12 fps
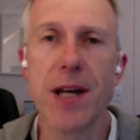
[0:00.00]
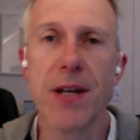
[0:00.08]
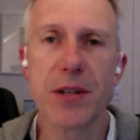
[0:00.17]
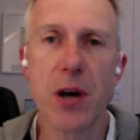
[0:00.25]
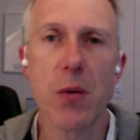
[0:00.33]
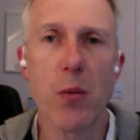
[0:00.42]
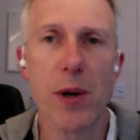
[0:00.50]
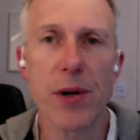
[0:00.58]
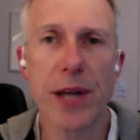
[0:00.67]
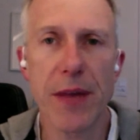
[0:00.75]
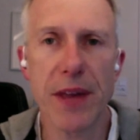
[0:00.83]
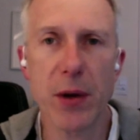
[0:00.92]
So we'll
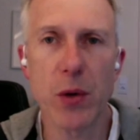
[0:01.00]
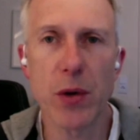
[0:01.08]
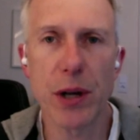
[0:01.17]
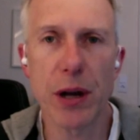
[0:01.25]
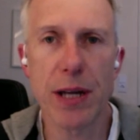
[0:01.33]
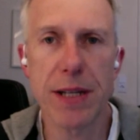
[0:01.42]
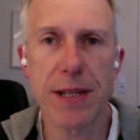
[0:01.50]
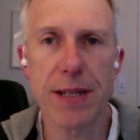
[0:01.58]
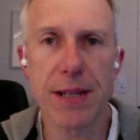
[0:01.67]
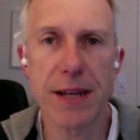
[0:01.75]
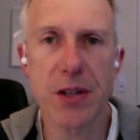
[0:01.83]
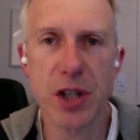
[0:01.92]
get that organized and
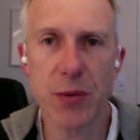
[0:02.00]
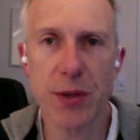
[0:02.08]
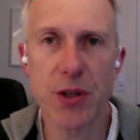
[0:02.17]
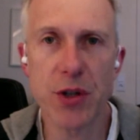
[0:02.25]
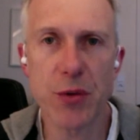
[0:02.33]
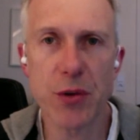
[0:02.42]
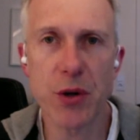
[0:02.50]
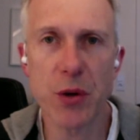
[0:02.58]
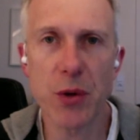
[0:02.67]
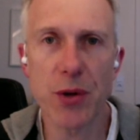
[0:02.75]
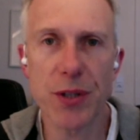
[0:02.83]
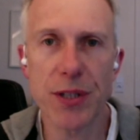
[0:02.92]
sent to you in due
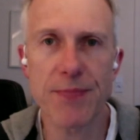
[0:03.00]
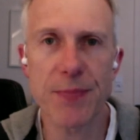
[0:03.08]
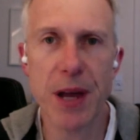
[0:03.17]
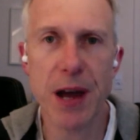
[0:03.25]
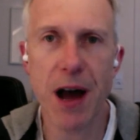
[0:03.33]
course.